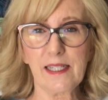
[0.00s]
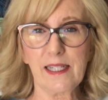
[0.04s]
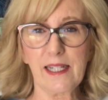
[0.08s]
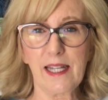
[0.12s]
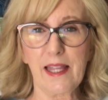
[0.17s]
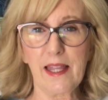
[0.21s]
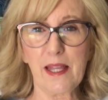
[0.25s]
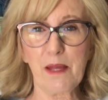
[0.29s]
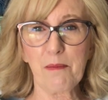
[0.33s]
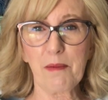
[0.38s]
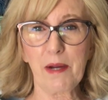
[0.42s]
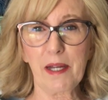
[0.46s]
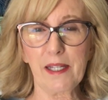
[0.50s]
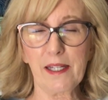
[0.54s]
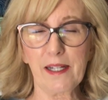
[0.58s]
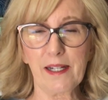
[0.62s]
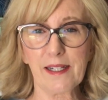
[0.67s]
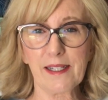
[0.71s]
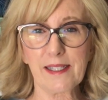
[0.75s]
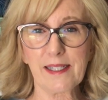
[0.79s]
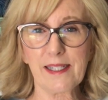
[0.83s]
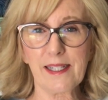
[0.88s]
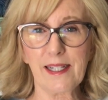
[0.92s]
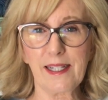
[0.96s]
and then my
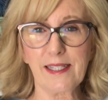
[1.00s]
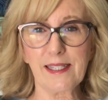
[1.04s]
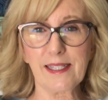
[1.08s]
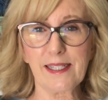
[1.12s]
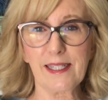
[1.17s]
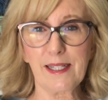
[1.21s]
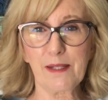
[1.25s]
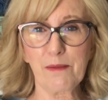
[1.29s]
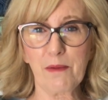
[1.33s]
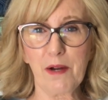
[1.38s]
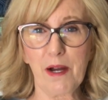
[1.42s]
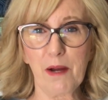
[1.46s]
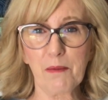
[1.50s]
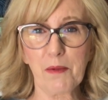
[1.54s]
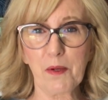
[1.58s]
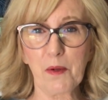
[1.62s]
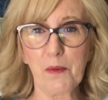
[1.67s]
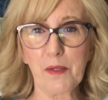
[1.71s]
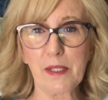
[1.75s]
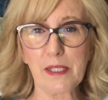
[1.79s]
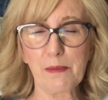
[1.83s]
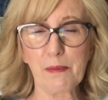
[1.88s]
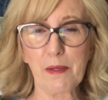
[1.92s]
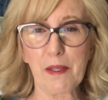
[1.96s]
youngest son said, Mom, can
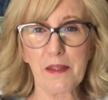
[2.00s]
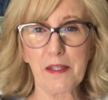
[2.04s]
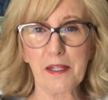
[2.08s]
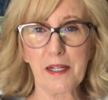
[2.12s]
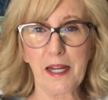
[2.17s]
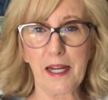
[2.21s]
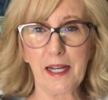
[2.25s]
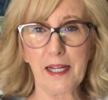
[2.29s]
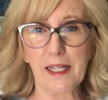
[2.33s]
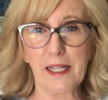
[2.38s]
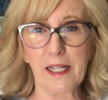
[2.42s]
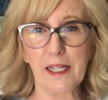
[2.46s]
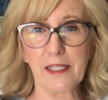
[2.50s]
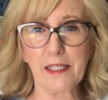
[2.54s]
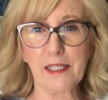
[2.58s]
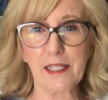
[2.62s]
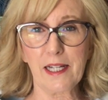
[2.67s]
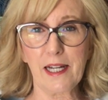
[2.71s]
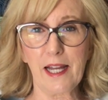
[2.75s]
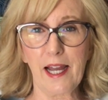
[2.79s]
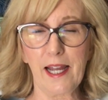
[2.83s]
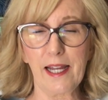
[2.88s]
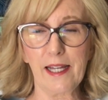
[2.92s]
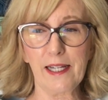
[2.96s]
we spend the night again
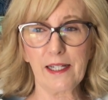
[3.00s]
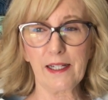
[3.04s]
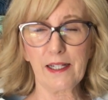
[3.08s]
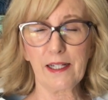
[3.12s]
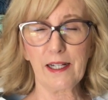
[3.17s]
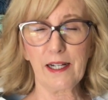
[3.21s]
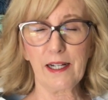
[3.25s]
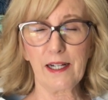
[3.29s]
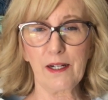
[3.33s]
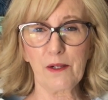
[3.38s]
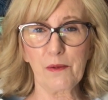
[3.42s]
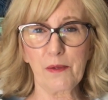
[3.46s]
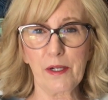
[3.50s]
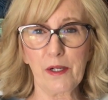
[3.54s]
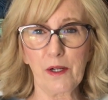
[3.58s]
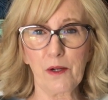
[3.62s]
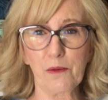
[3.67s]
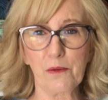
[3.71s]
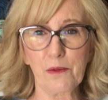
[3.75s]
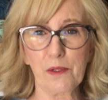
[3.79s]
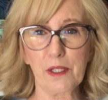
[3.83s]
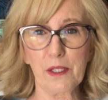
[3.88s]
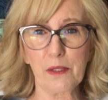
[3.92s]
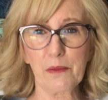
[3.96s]
tonight? We
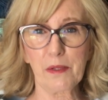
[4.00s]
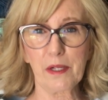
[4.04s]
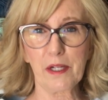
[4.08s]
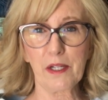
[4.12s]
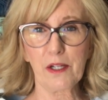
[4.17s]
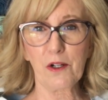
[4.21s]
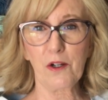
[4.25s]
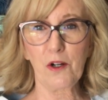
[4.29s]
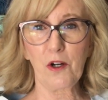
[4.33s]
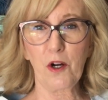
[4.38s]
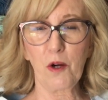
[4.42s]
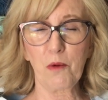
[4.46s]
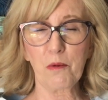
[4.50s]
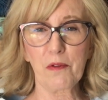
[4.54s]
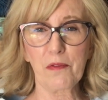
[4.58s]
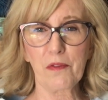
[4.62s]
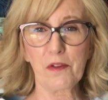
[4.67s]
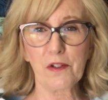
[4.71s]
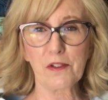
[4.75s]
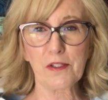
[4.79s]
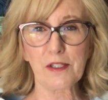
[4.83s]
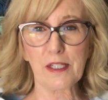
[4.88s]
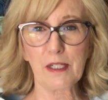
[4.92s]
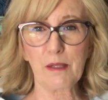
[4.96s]
don't really want to go home if
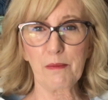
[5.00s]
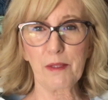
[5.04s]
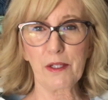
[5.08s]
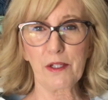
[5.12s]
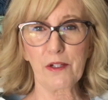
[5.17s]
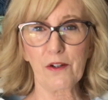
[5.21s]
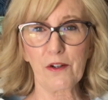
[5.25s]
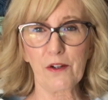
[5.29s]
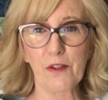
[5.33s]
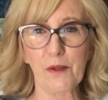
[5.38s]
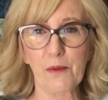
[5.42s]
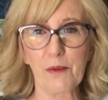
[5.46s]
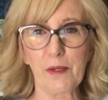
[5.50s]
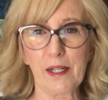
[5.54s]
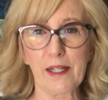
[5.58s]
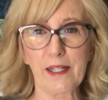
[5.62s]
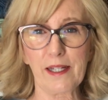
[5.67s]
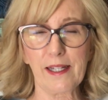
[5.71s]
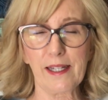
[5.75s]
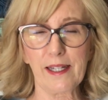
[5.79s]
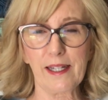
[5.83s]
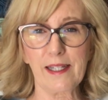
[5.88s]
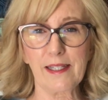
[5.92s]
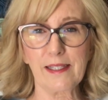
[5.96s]
there's going to be an earthquake
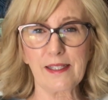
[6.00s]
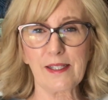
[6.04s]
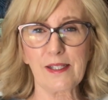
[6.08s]
again.